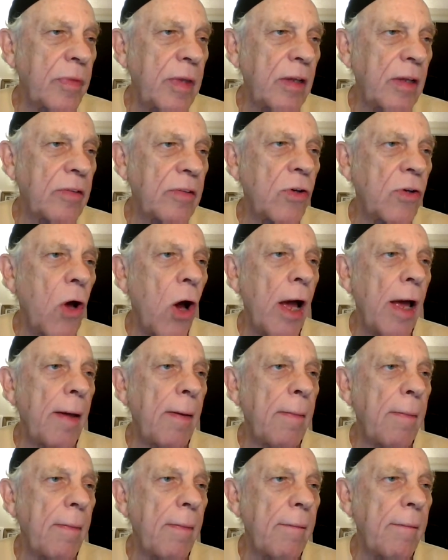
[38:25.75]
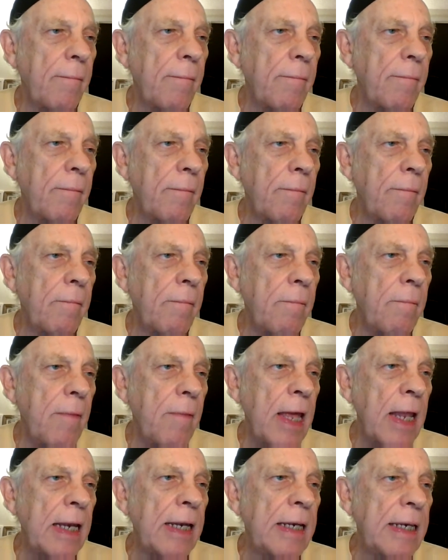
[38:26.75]
does not
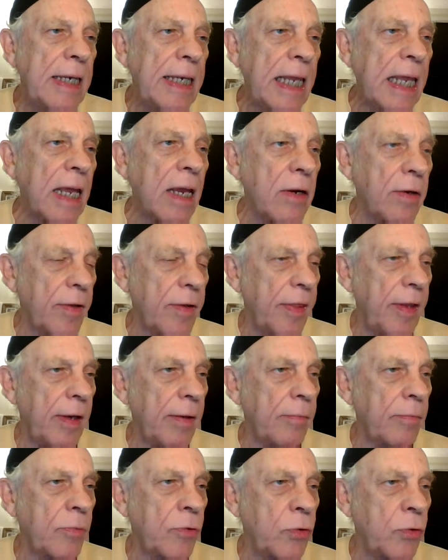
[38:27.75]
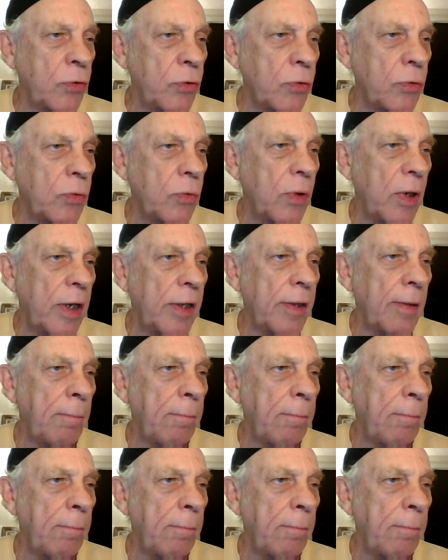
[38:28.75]
endear them to uh,